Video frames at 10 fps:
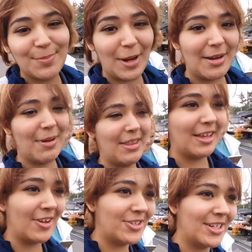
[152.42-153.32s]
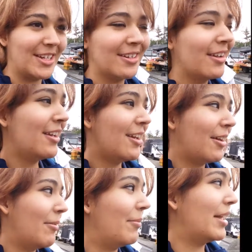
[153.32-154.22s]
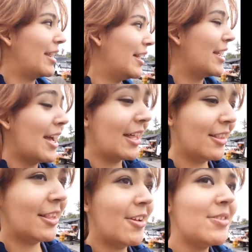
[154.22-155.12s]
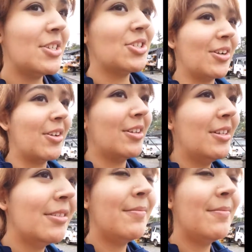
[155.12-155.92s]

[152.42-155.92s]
sprayed by the ocean. But yeah, it was a struggle.